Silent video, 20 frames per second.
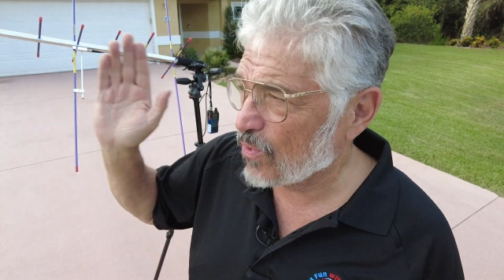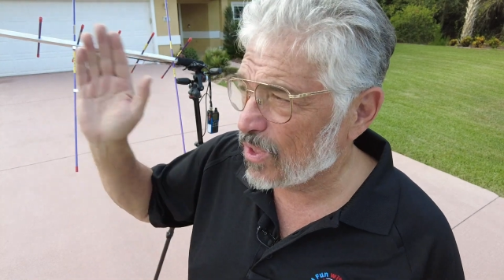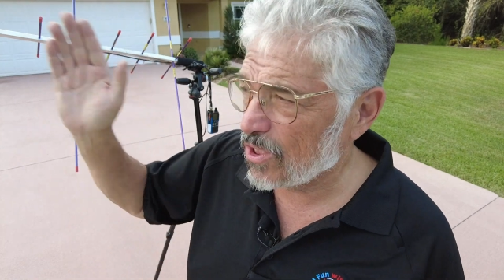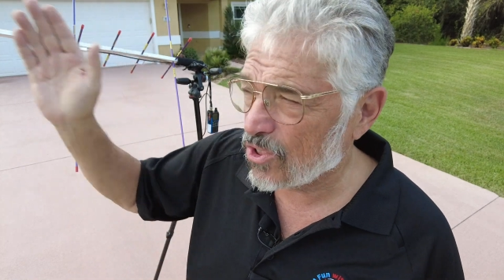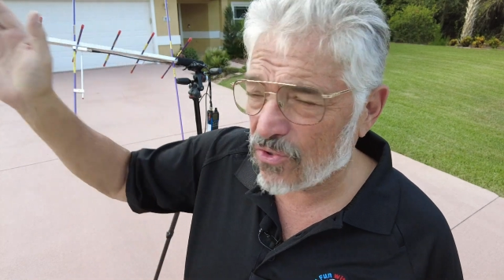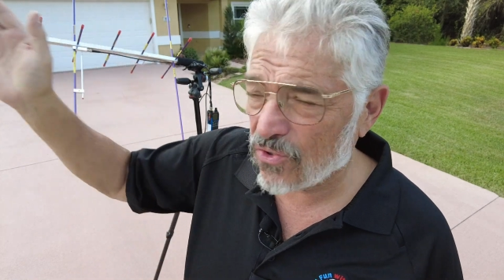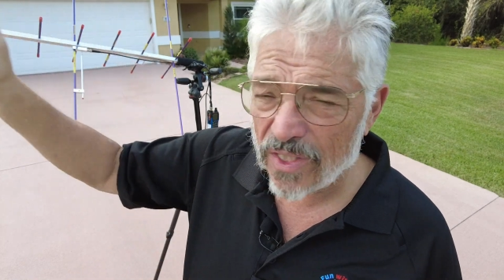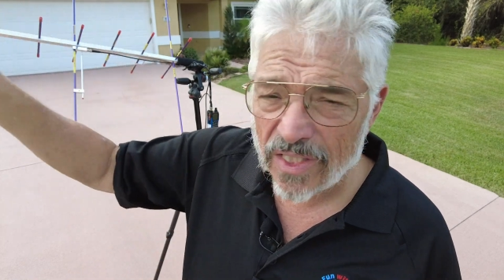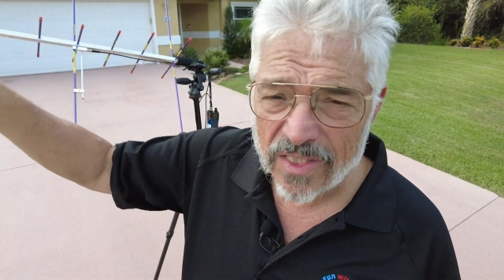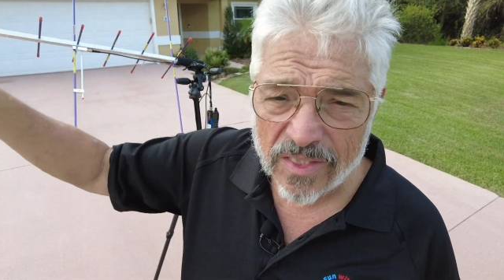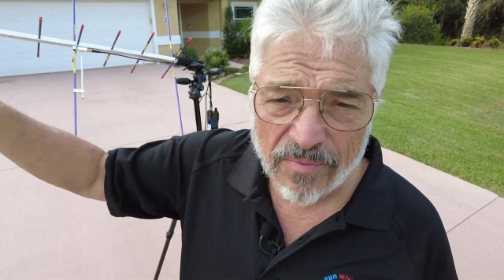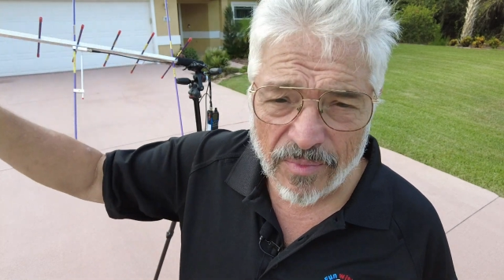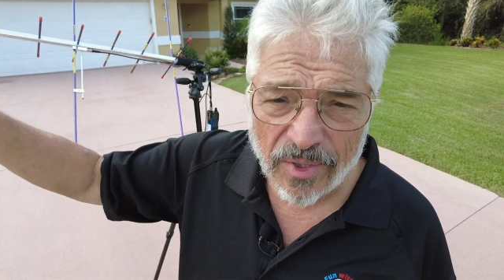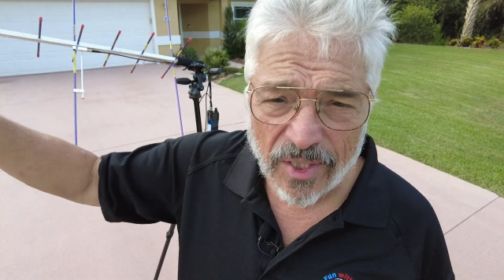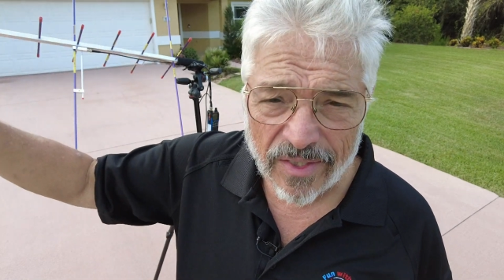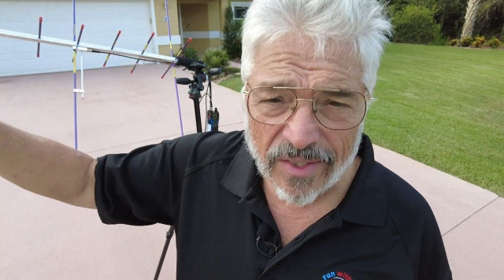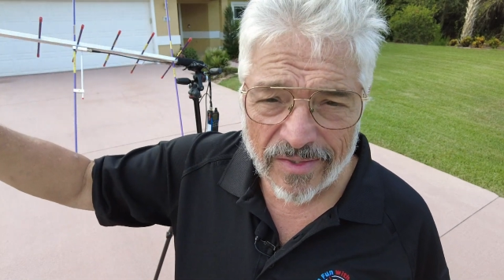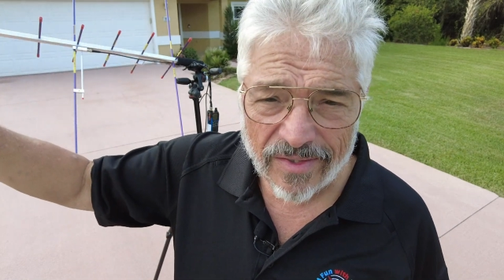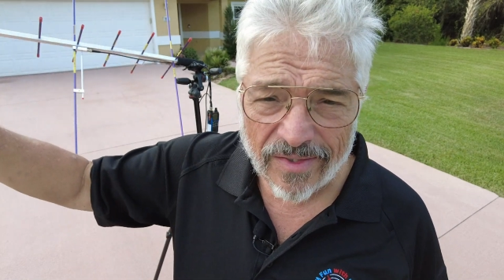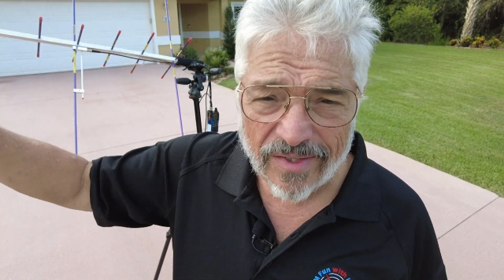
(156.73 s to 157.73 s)
we
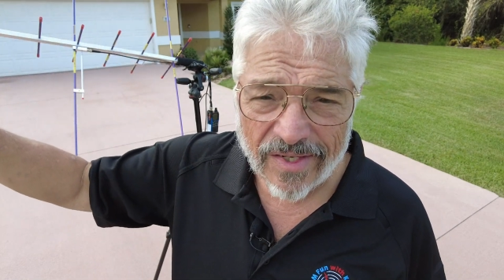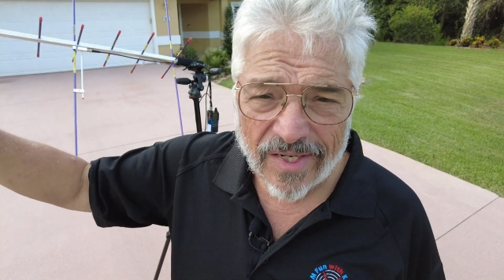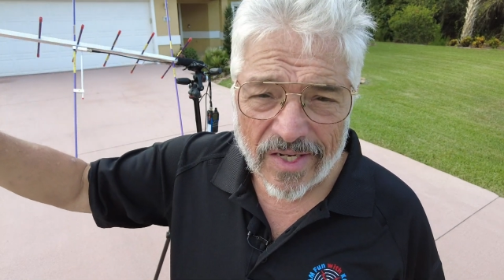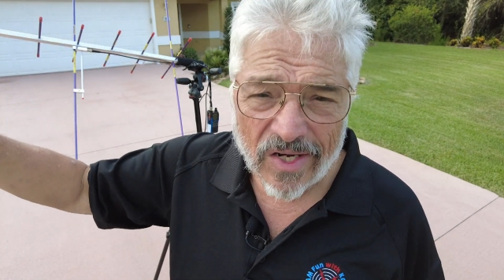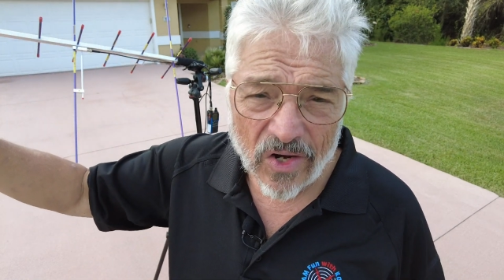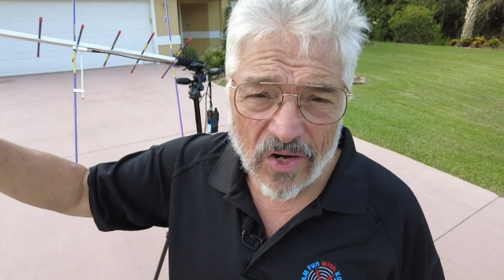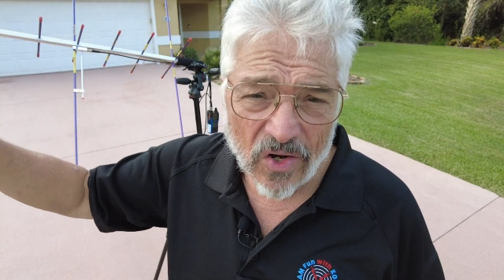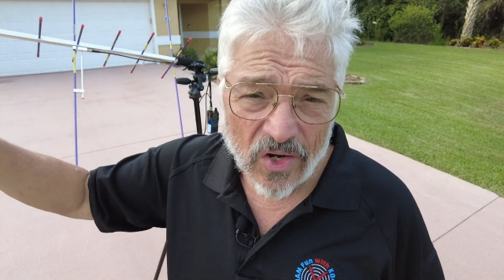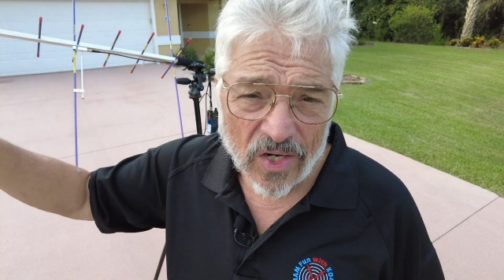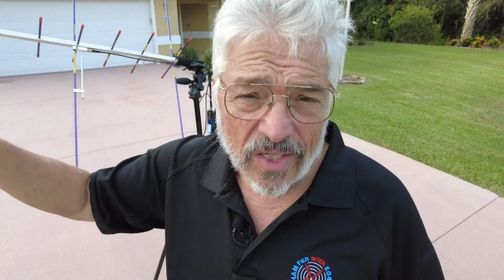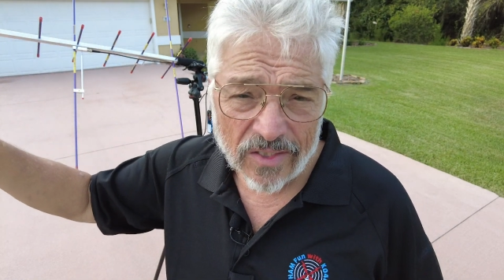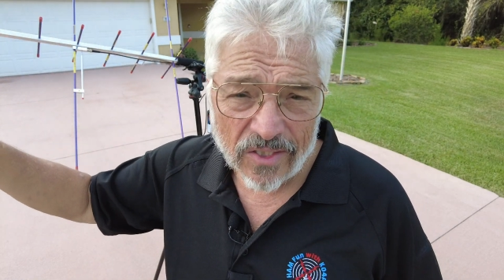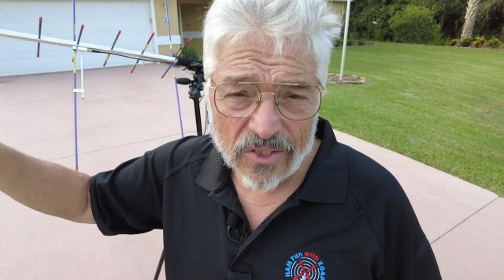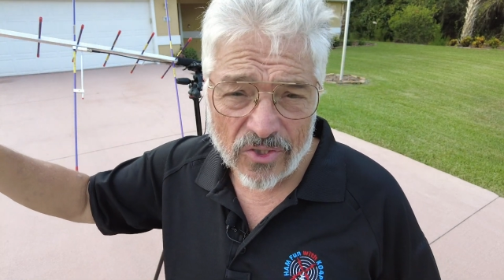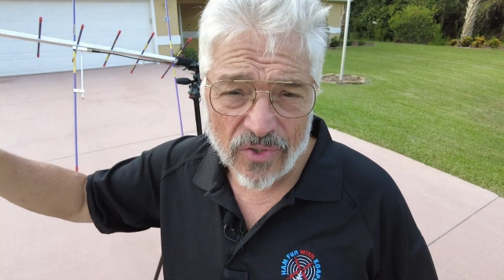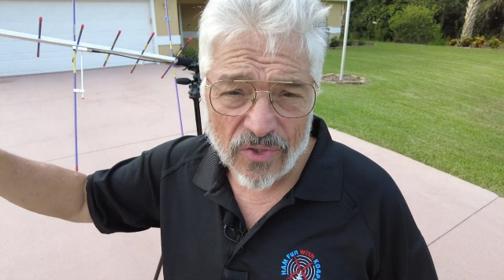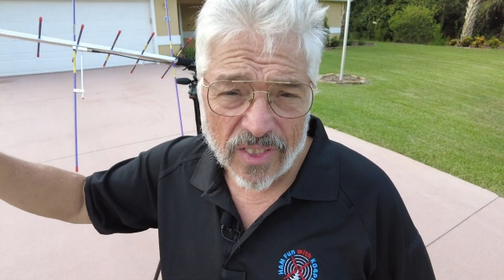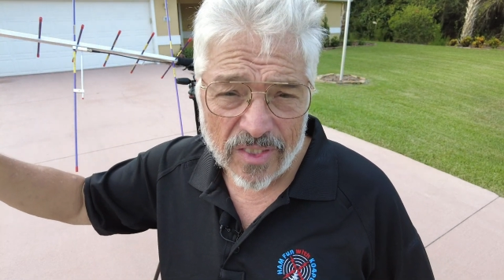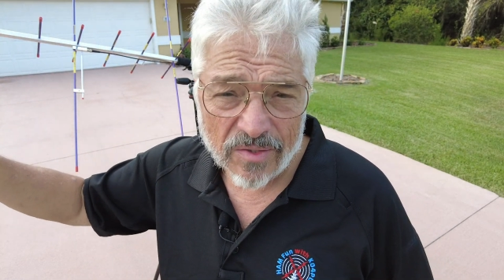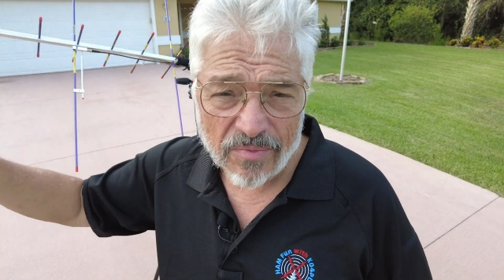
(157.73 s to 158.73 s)
transmit on the
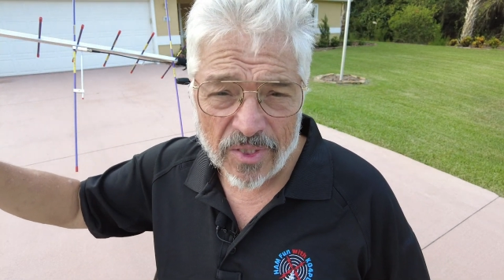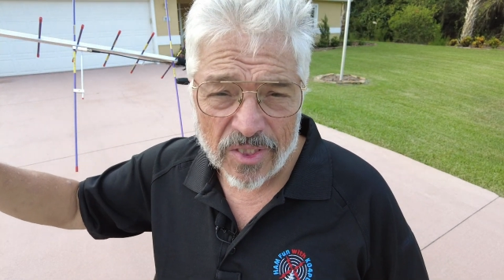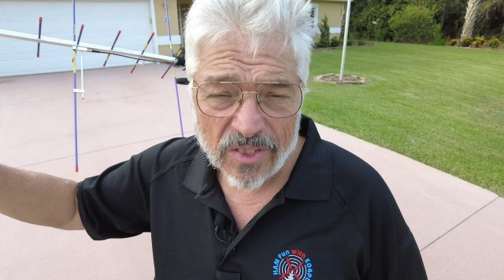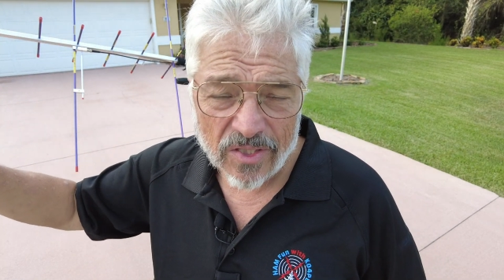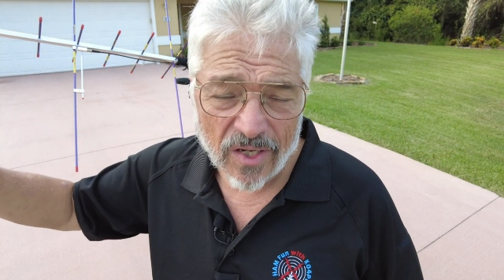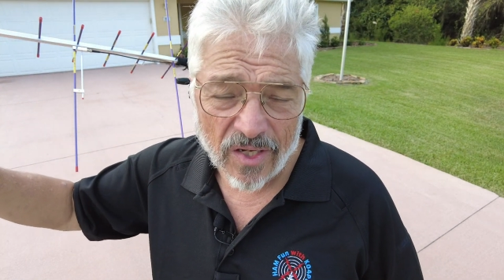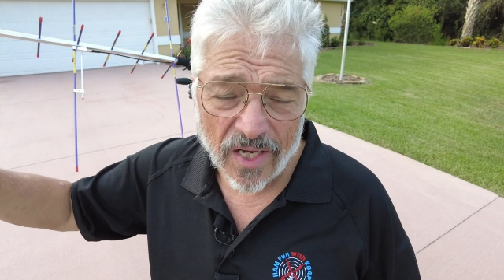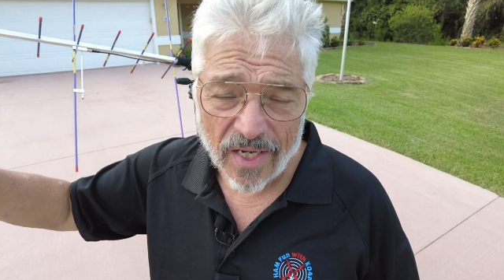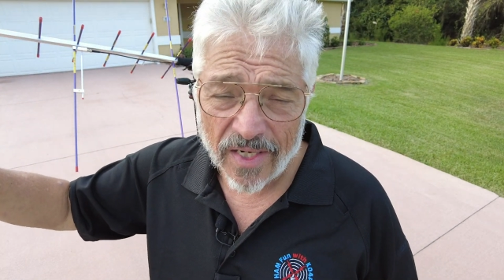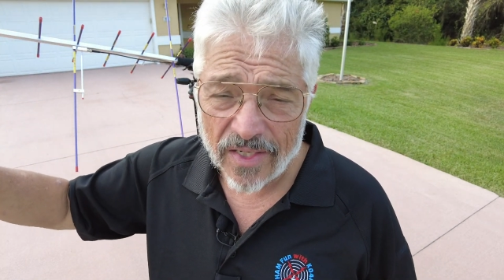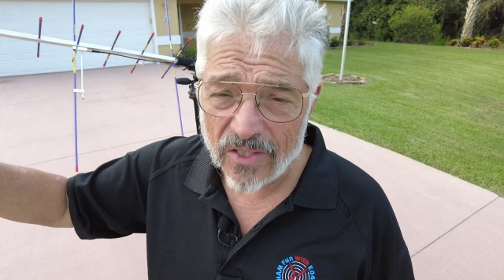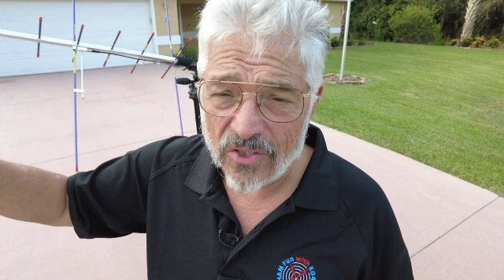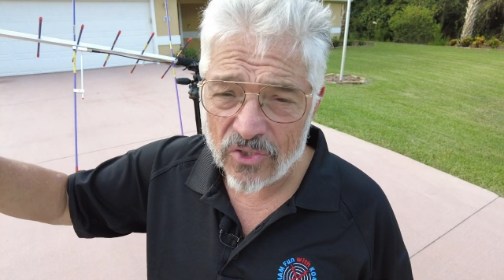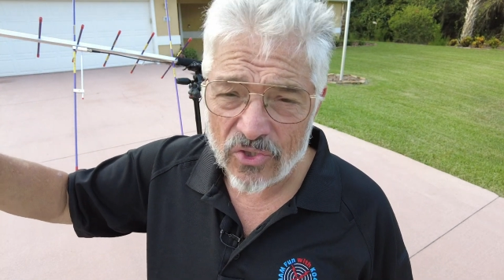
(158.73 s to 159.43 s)
transmit side.